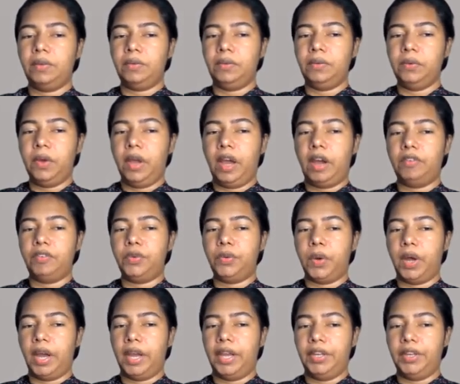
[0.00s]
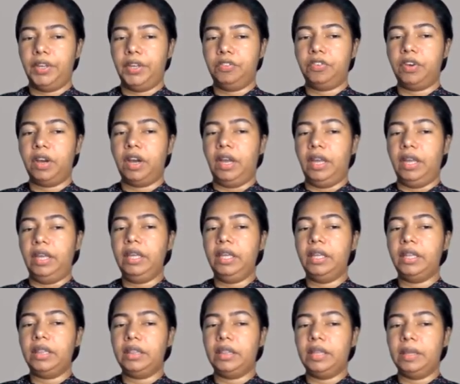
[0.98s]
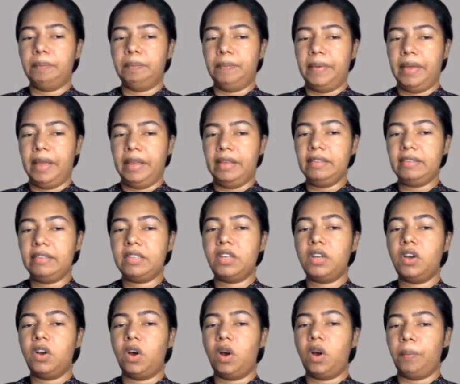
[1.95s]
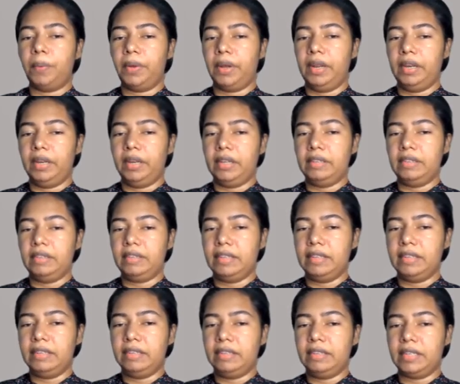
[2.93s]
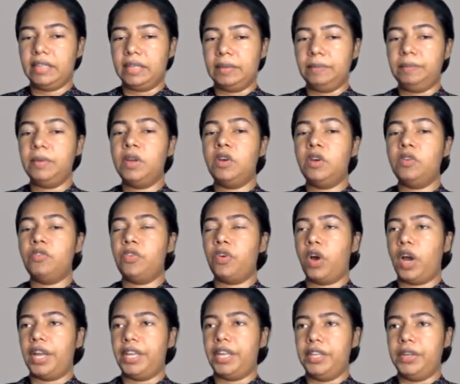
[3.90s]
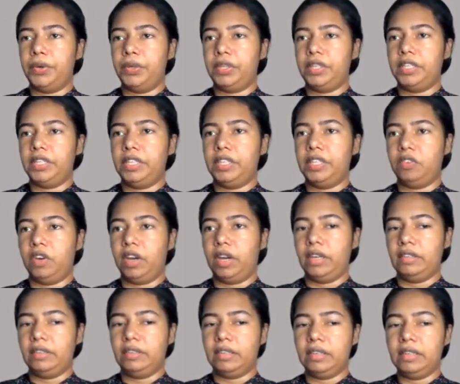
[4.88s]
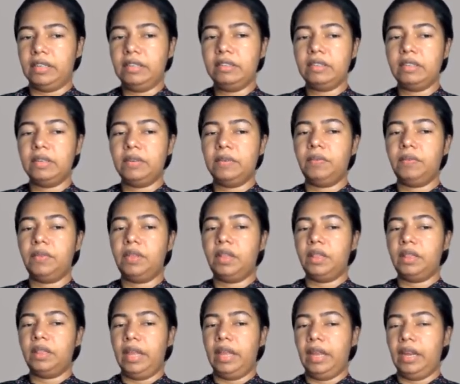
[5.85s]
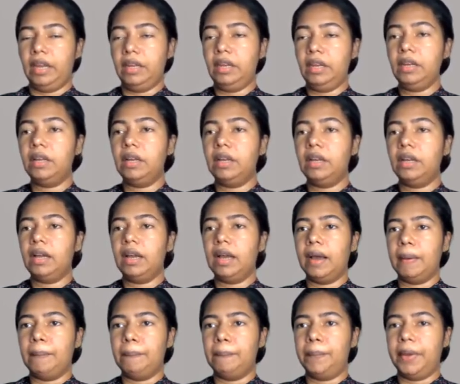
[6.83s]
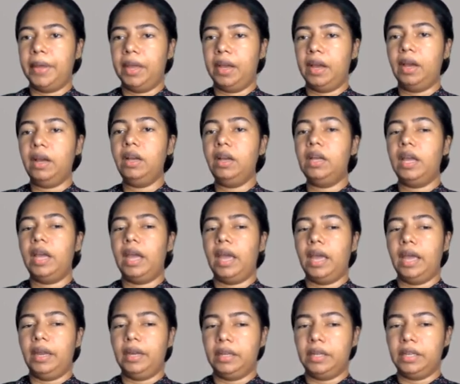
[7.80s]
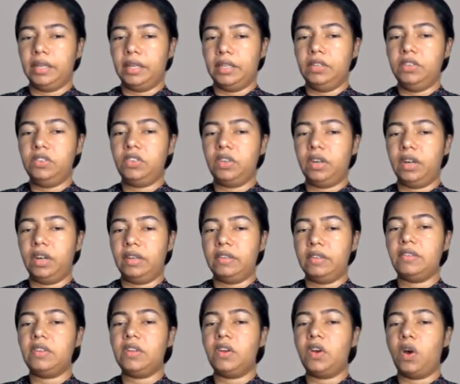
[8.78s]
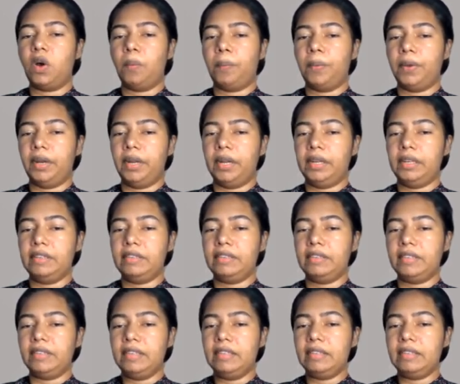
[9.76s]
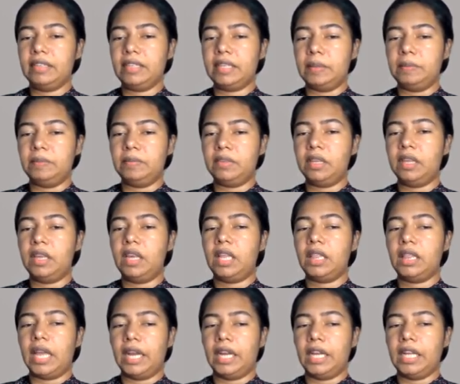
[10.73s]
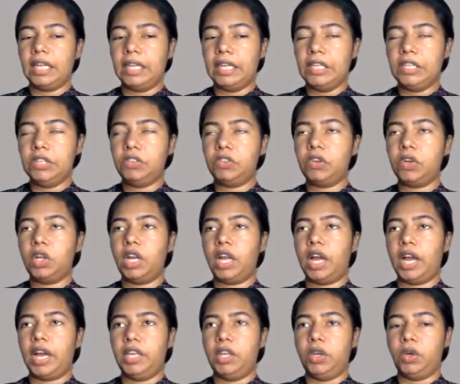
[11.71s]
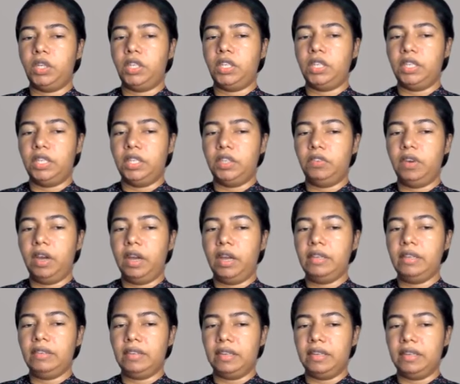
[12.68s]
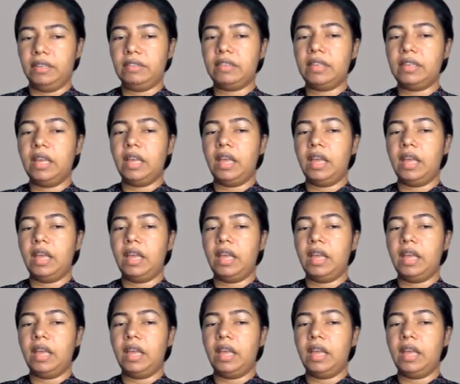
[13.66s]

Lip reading: You have to identify the best operating system for IoT devices, then compare and contrast operating systems that control IoT devices